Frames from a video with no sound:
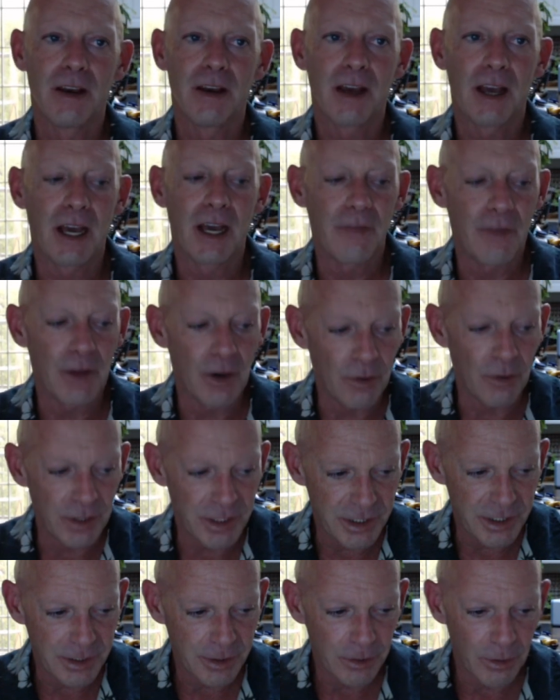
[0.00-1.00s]
And there is
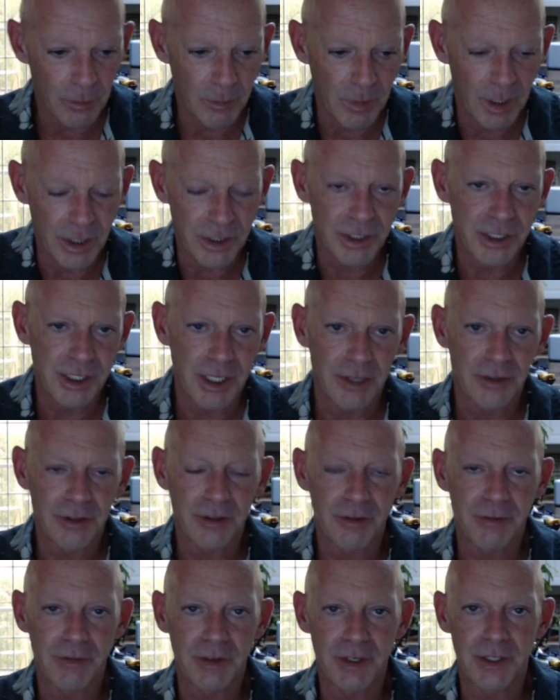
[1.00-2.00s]
still much yet
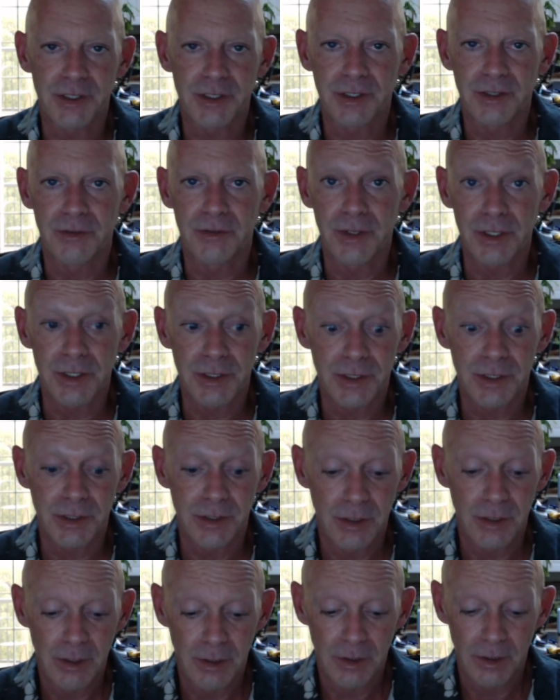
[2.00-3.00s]
to face this
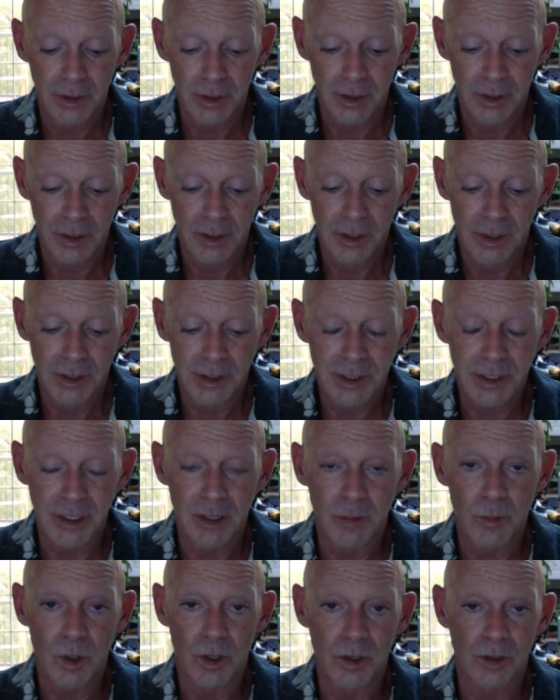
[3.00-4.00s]

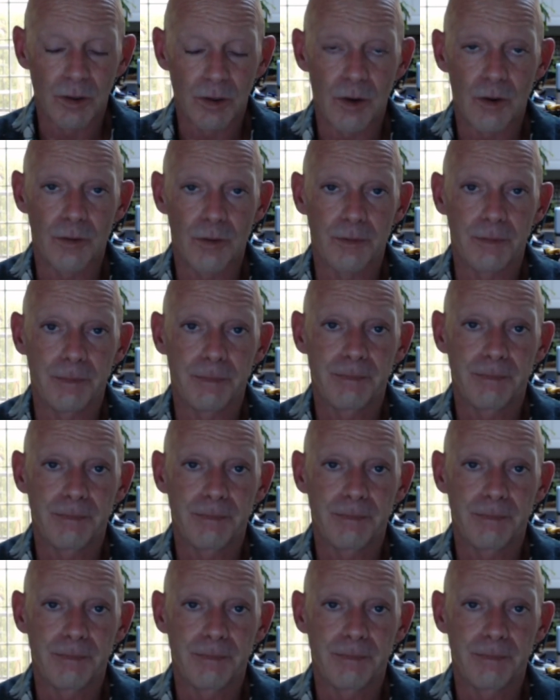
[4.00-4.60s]
summer alone.